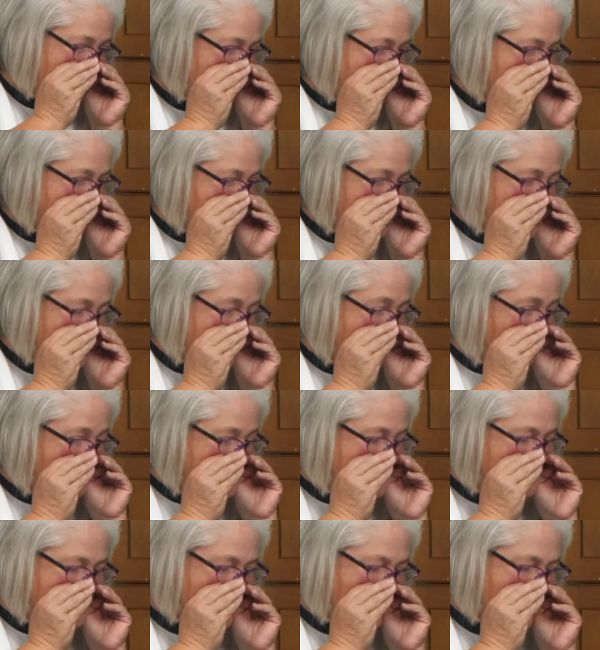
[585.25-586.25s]
Can you come
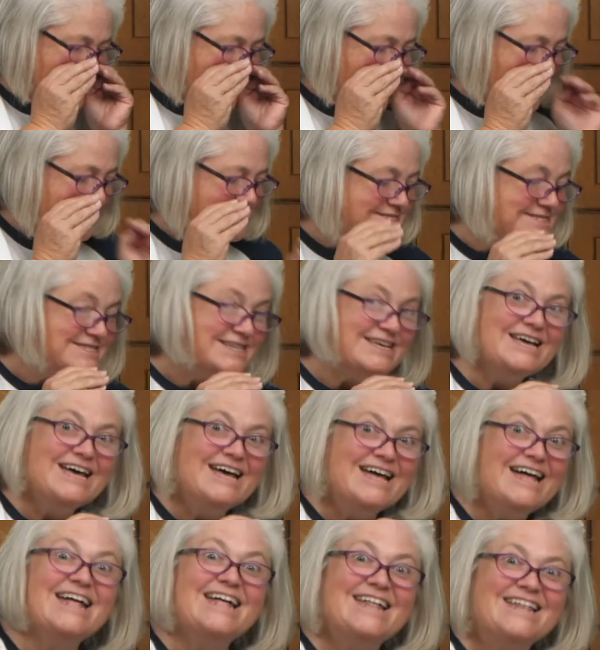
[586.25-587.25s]
see us?
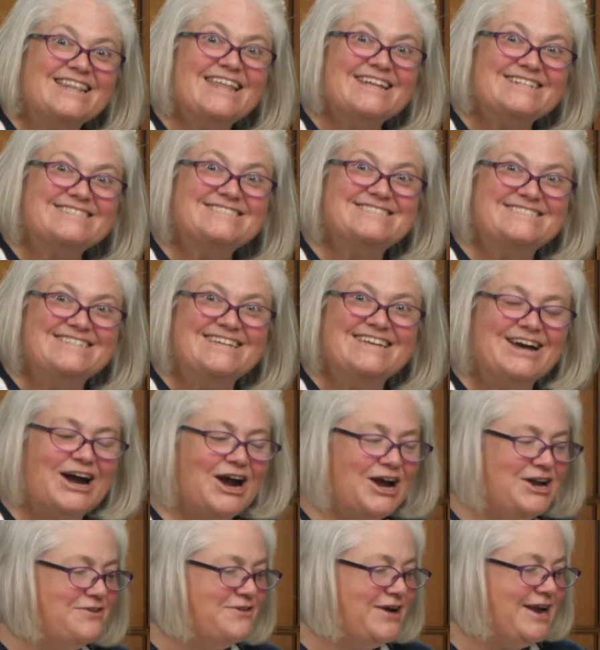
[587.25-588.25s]
Let's see. Are
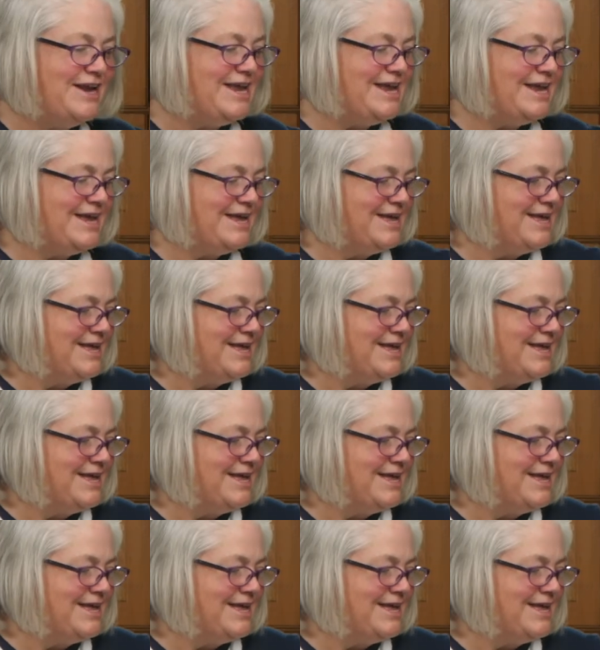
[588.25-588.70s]
you ready?